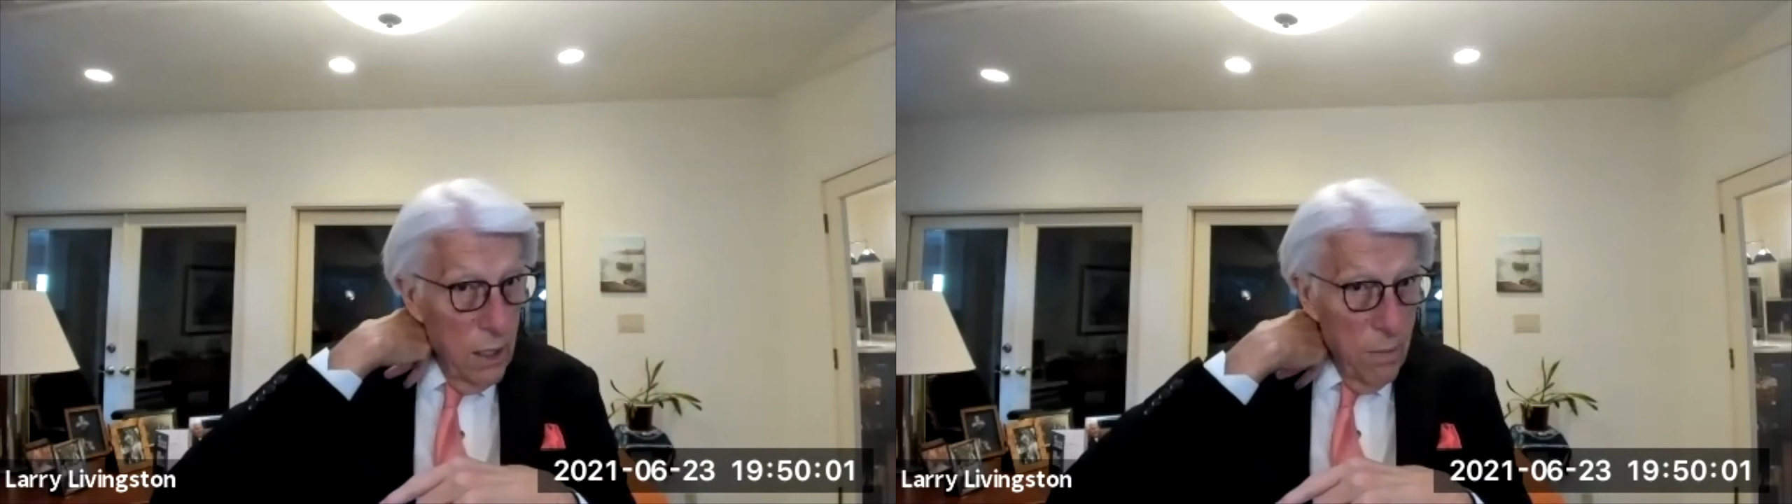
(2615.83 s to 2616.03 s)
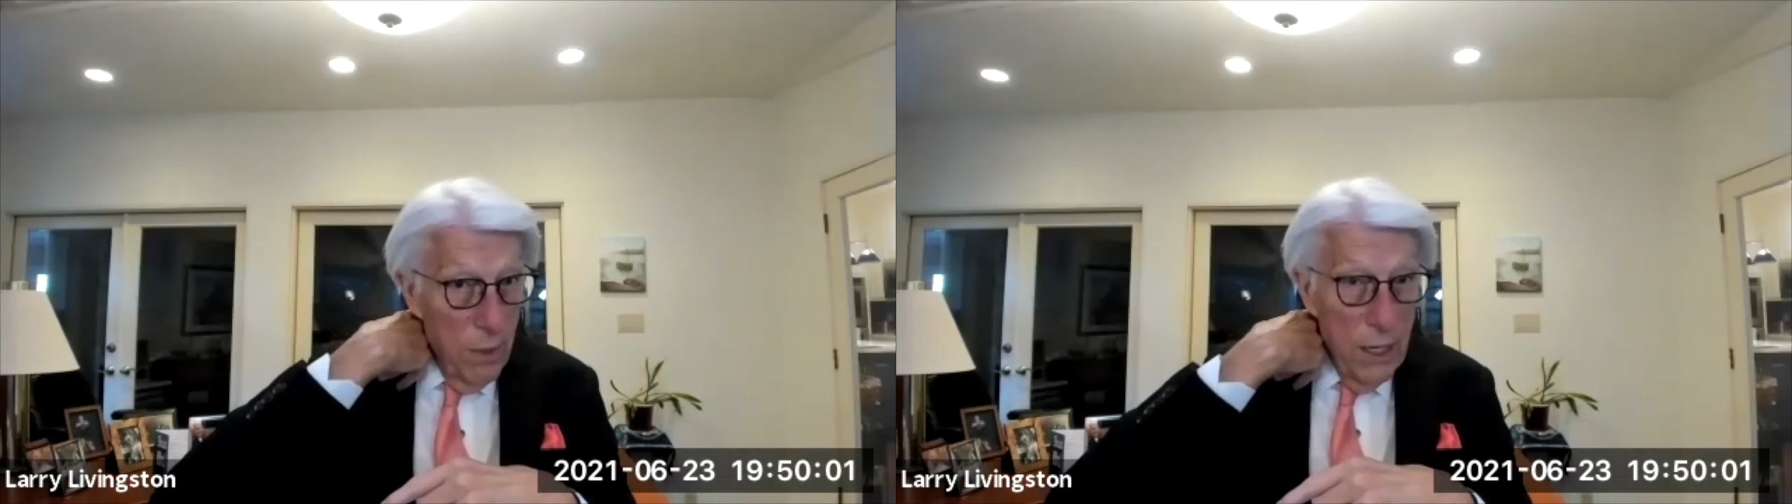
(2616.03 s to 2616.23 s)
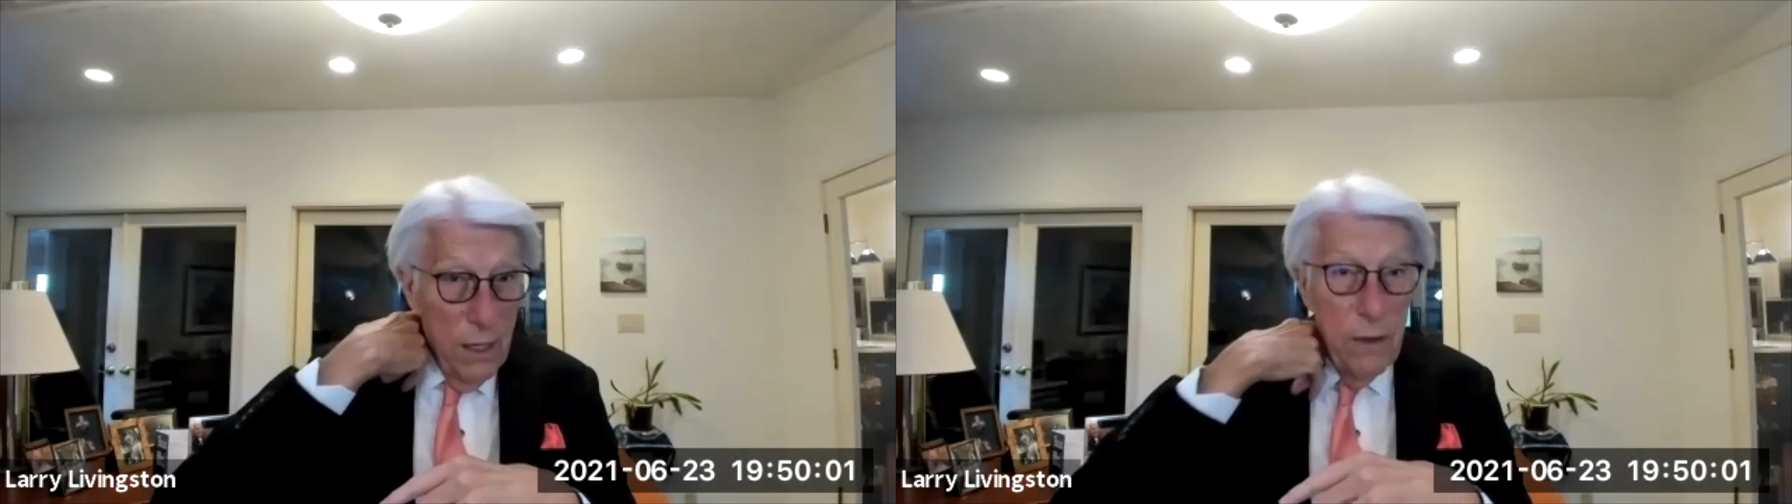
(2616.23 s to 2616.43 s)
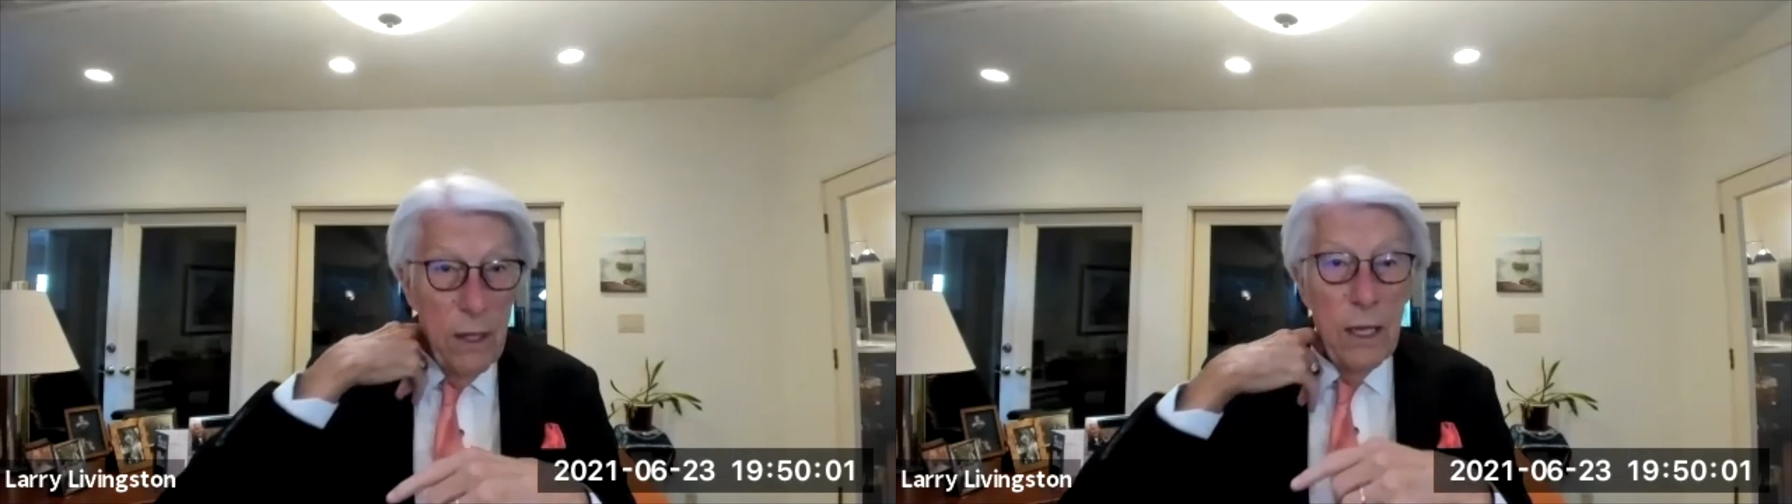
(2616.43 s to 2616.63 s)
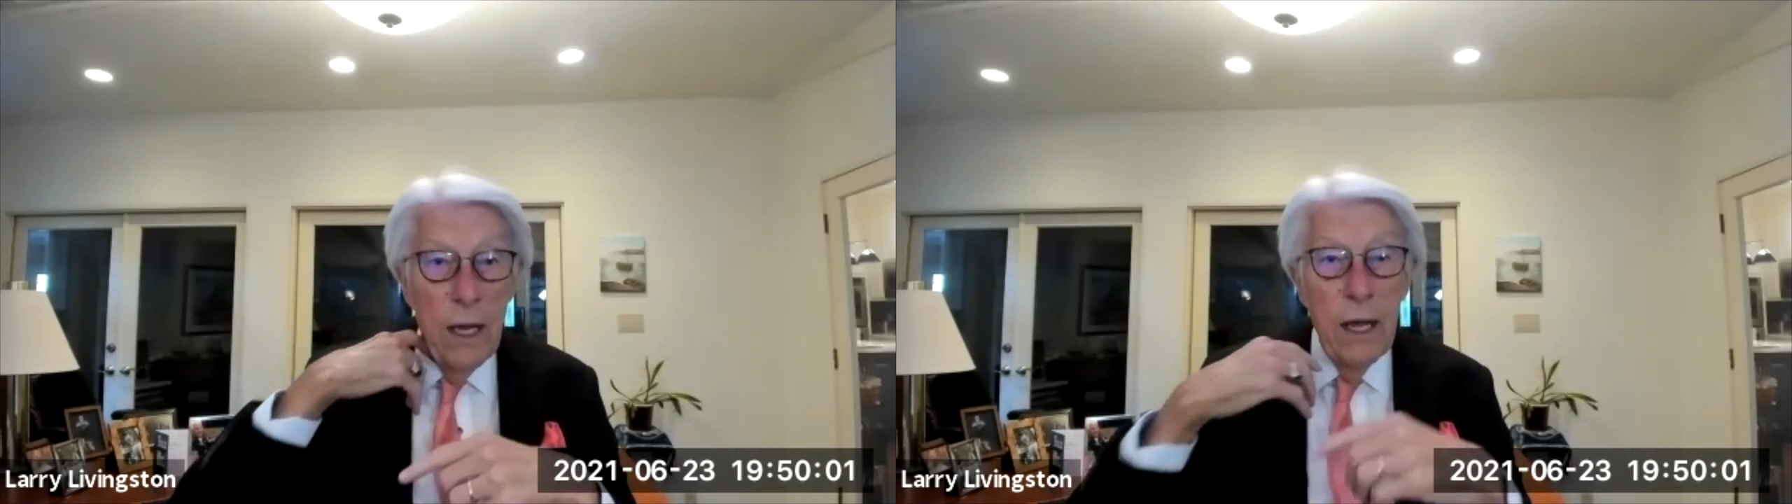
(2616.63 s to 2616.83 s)
but
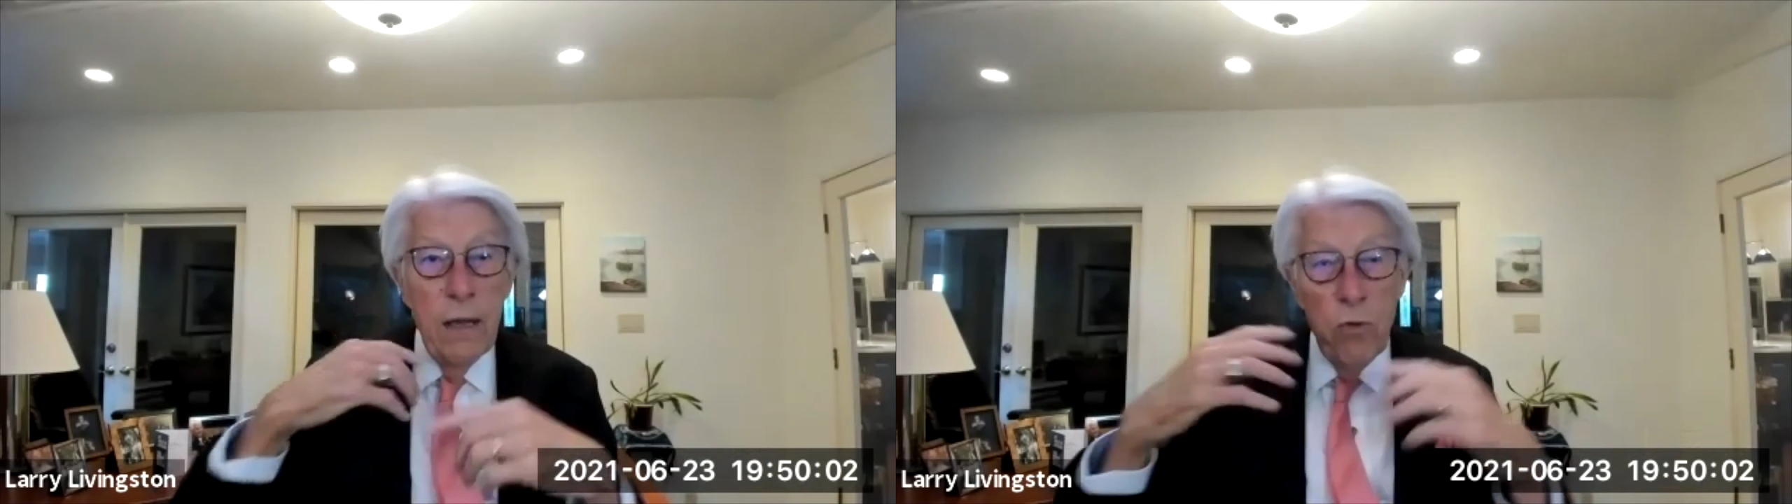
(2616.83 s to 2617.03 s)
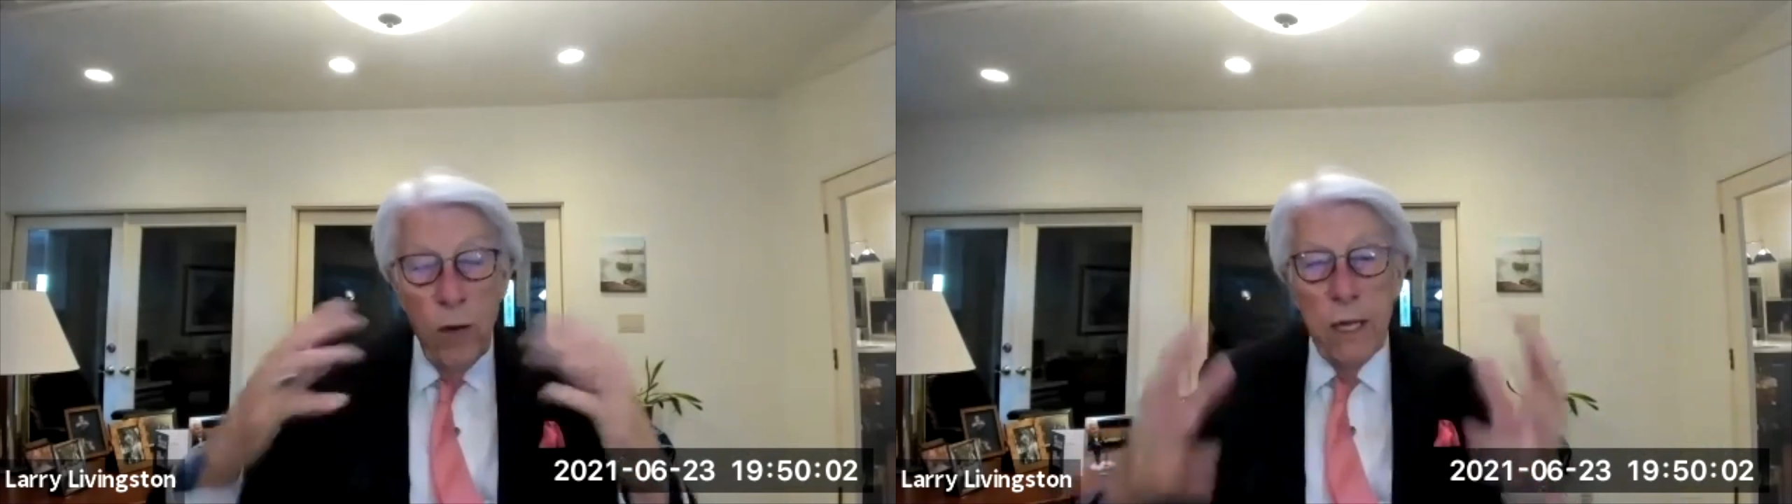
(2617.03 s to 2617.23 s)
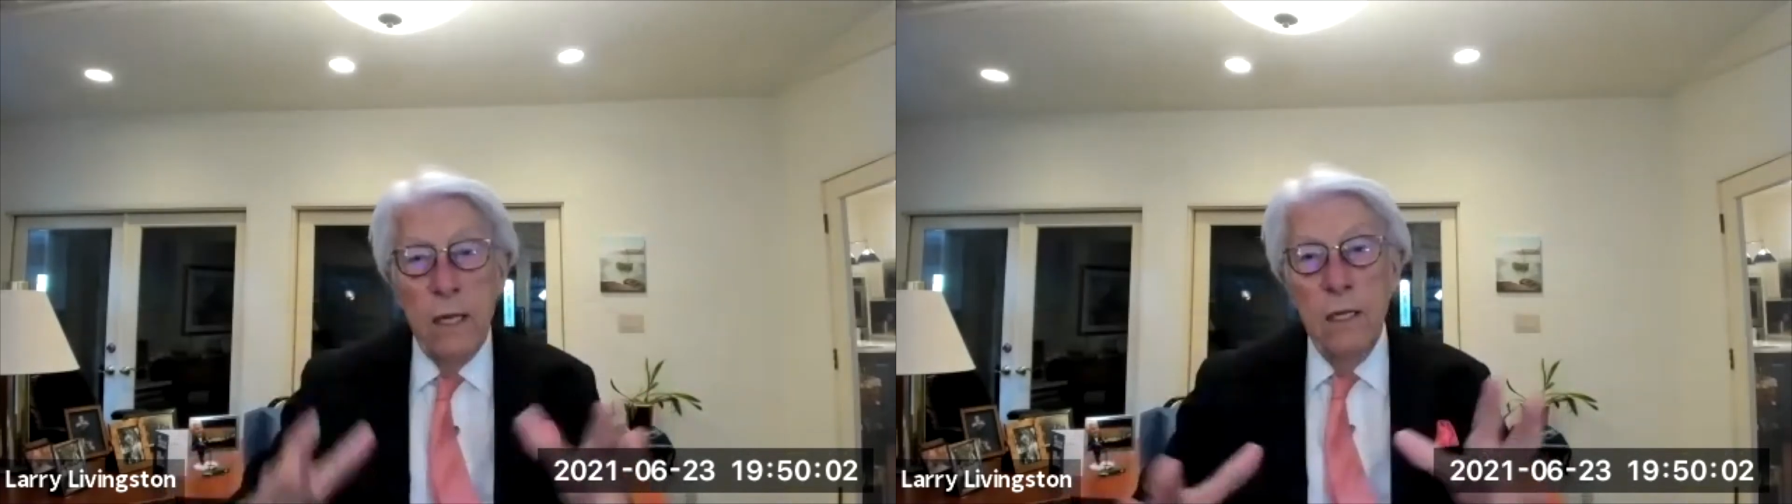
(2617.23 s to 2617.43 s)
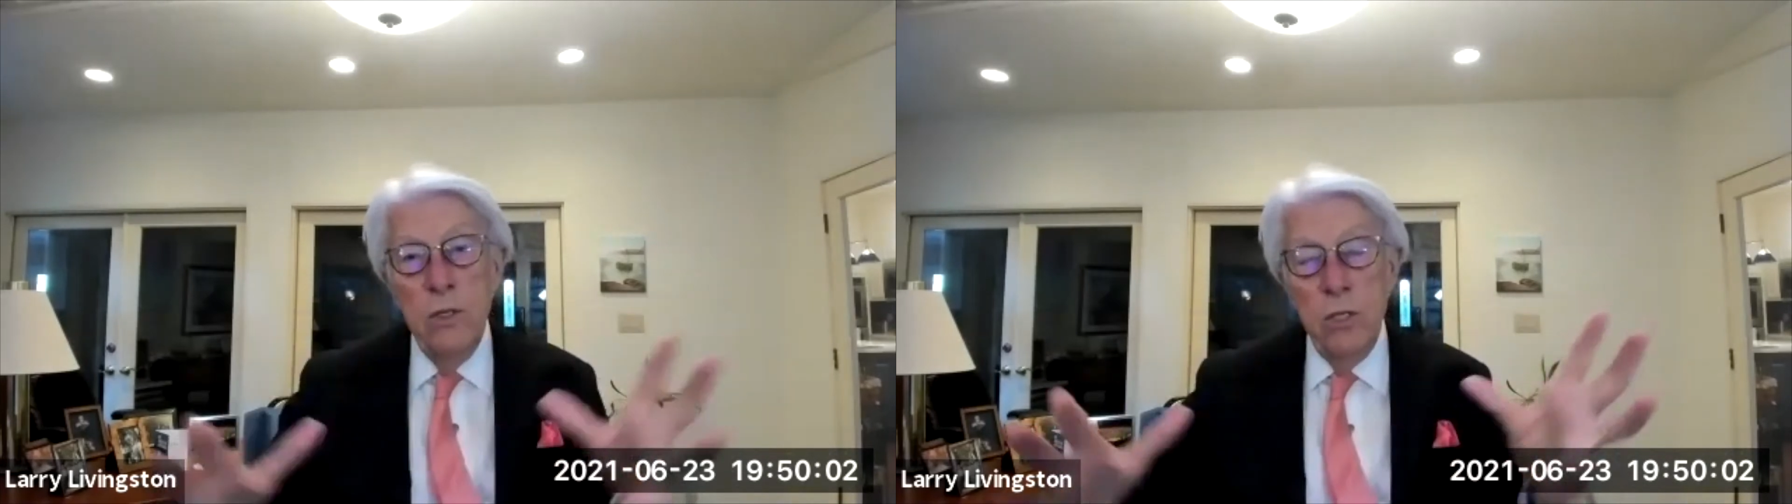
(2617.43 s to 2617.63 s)
I have grandkids,